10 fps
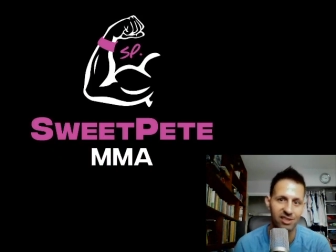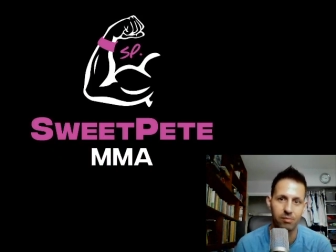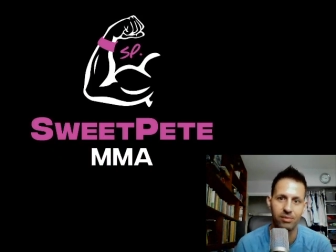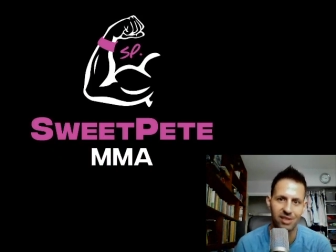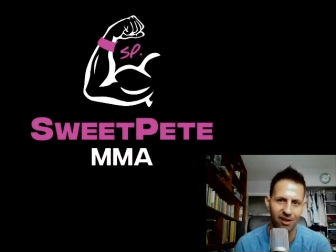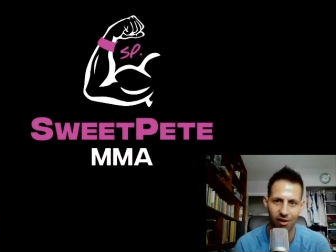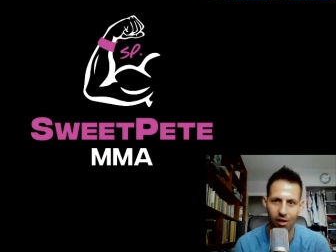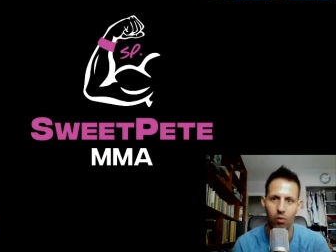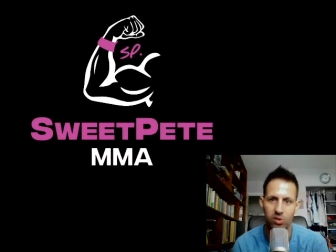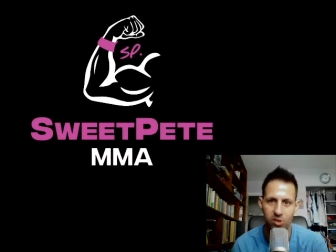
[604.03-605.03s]
in particular,
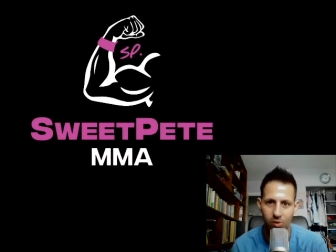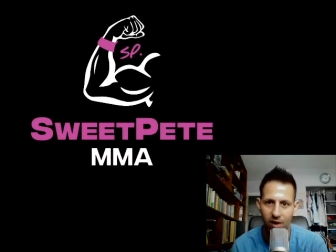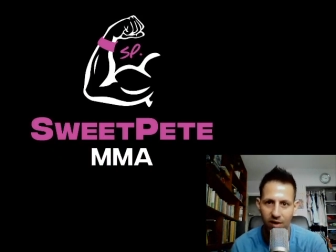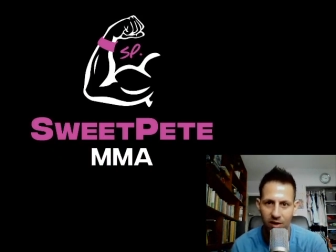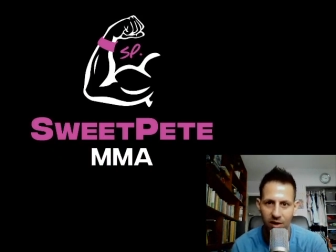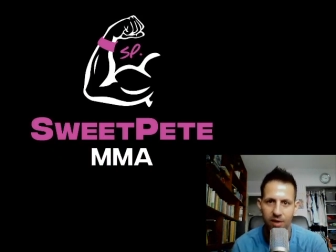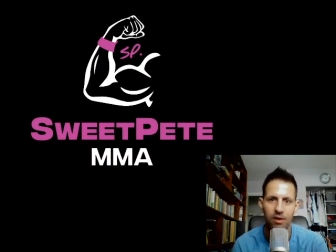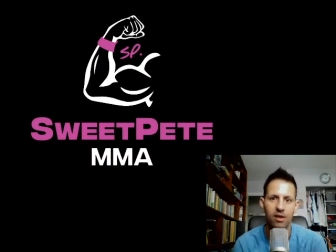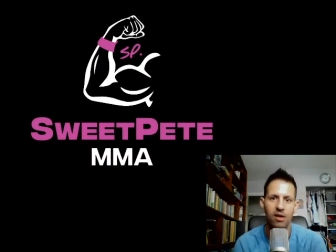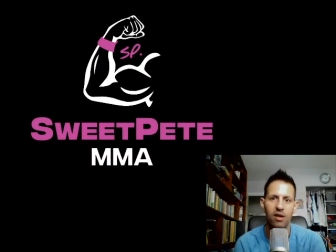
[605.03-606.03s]
what's going on?
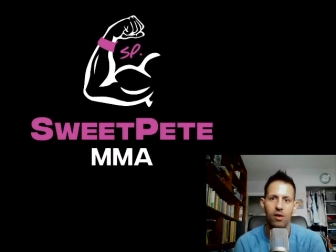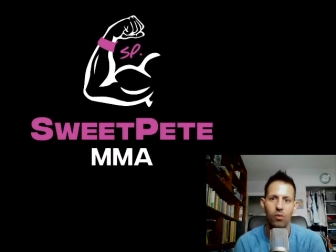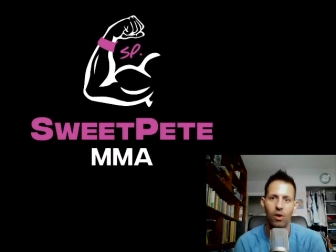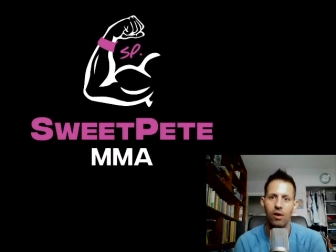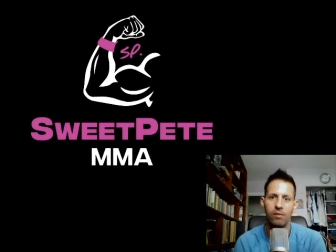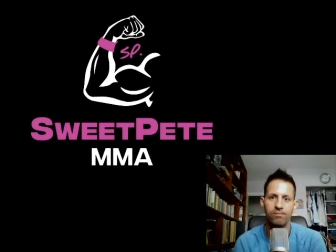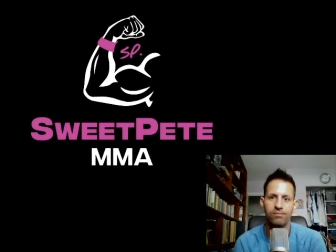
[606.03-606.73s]
Well,